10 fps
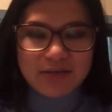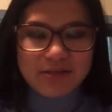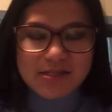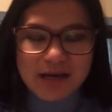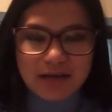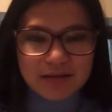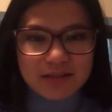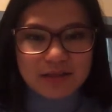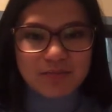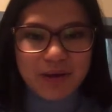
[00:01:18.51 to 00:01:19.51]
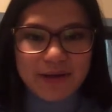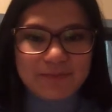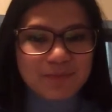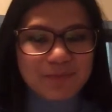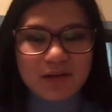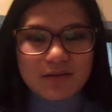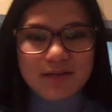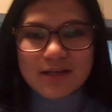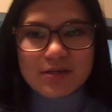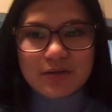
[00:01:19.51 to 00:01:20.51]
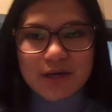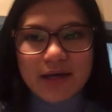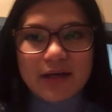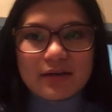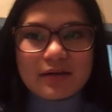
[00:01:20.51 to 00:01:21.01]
was solid, but that's okay.